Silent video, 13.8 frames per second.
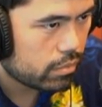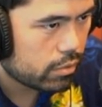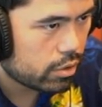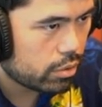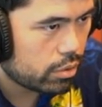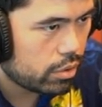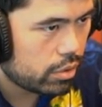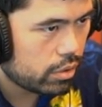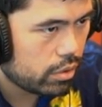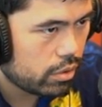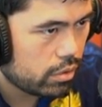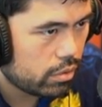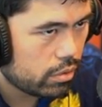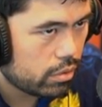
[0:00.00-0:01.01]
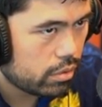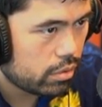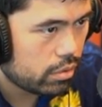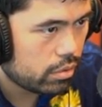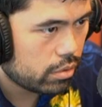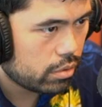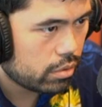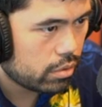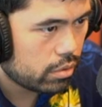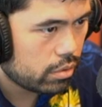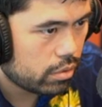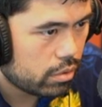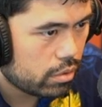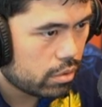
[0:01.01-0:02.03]
Go here.
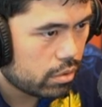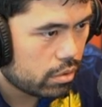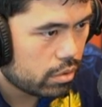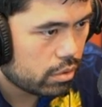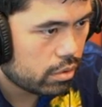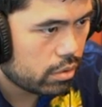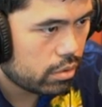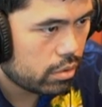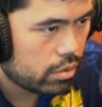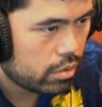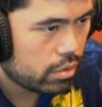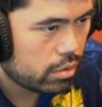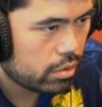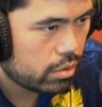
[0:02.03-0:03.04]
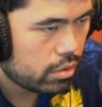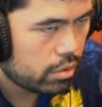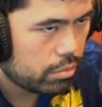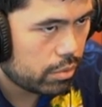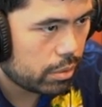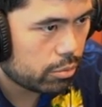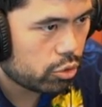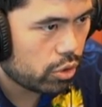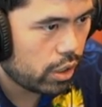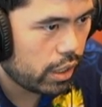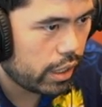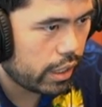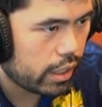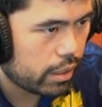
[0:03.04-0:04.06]
And I'm
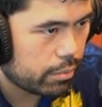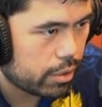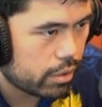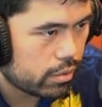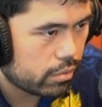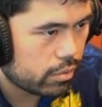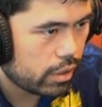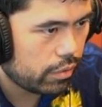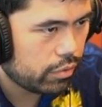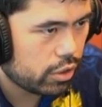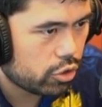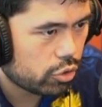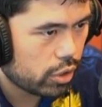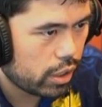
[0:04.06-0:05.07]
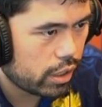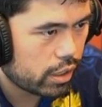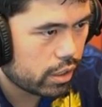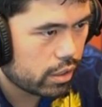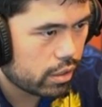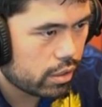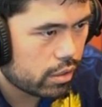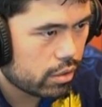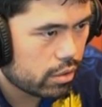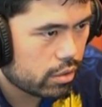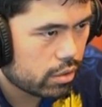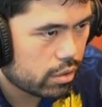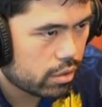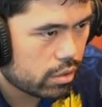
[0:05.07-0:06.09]
trying. I mean, definitely trying to
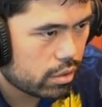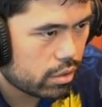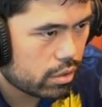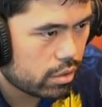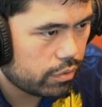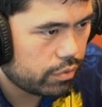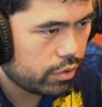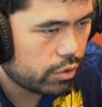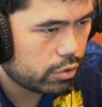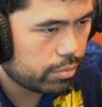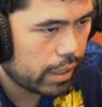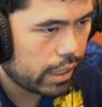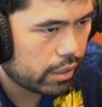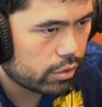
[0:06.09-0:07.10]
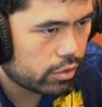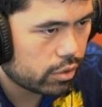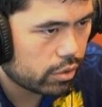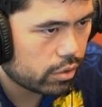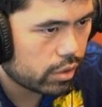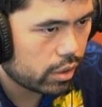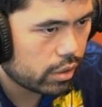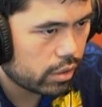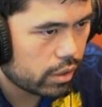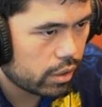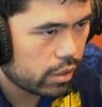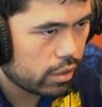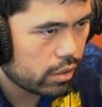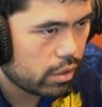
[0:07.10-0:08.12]
confuse matters here. Okay,
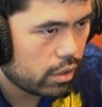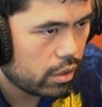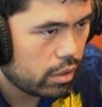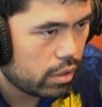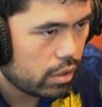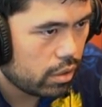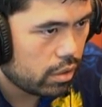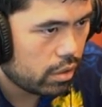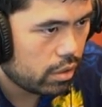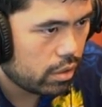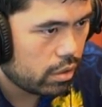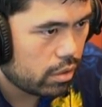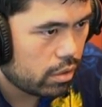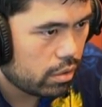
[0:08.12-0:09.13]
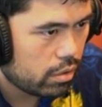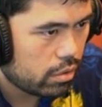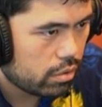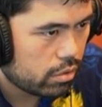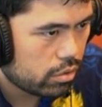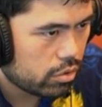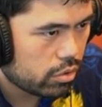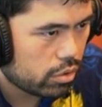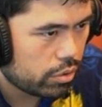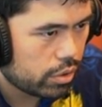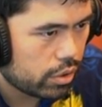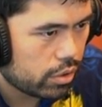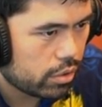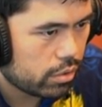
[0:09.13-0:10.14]
there. Let's go
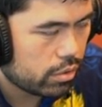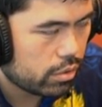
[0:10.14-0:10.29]
here.